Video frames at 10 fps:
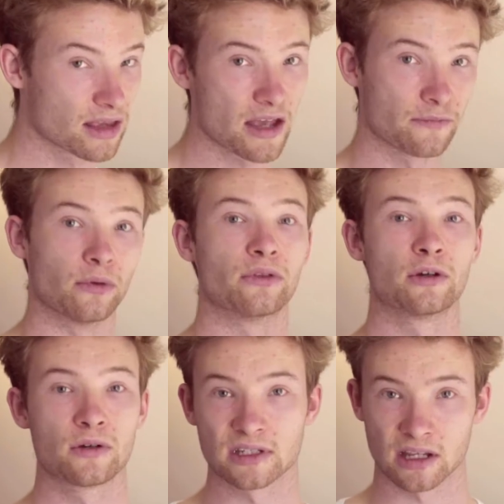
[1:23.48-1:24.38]
therefore the
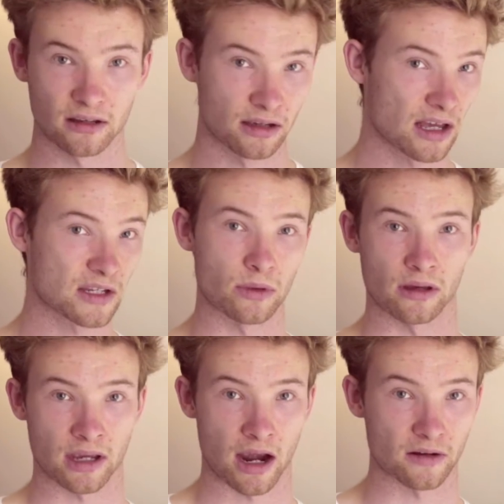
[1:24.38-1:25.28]
audience can connect with
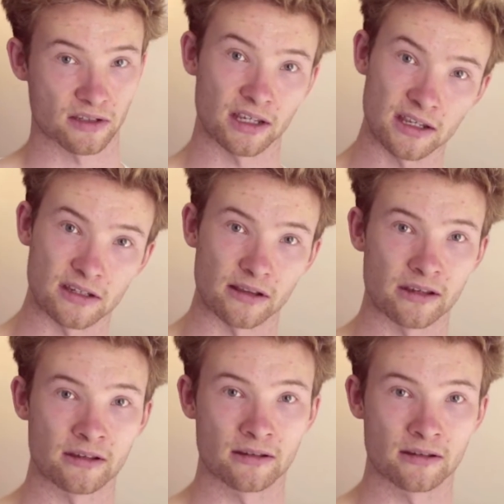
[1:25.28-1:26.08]
her character easily.